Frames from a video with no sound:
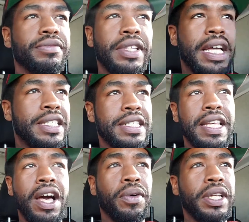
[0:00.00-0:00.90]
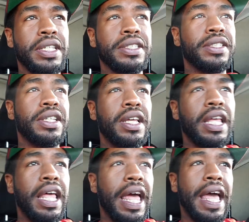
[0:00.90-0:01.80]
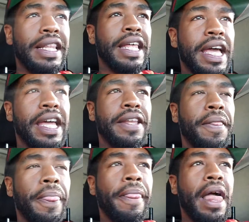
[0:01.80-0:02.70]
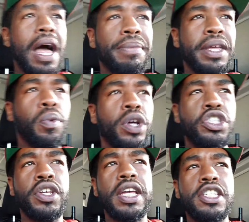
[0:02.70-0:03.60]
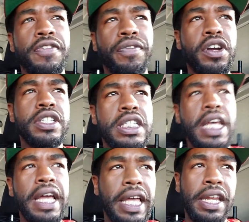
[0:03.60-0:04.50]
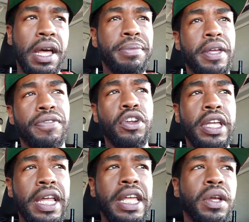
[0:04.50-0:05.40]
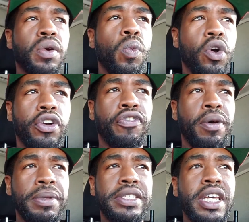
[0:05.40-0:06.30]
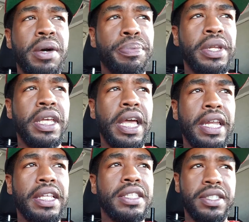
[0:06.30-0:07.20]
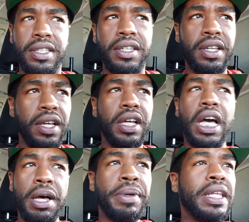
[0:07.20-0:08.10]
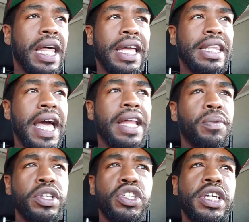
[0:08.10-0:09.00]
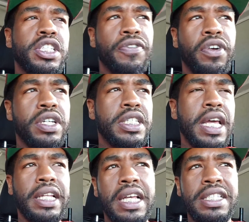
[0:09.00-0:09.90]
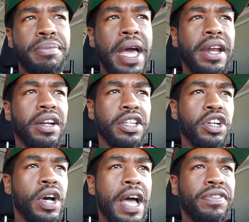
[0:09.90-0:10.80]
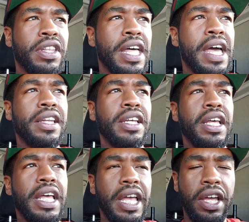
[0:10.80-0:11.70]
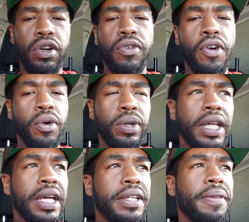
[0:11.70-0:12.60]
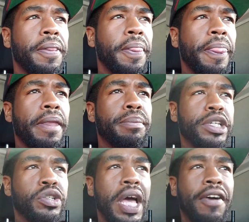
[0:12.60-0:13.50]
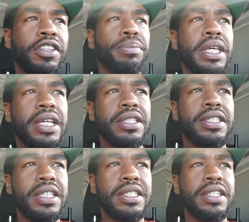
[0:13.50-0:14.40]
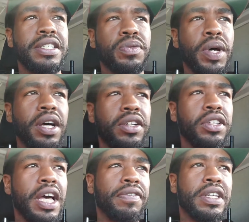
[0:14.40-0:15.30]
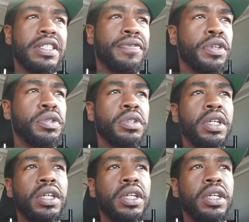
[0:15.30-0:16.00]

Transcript: That's just how it is. And then, I mean, once you get your first check, and I mean, if you're getting work from this company and it's coming like that, once you get your first check, doesn't matter. You know, after that, it'll roll in, but you have to be consistent as well. You have, because if you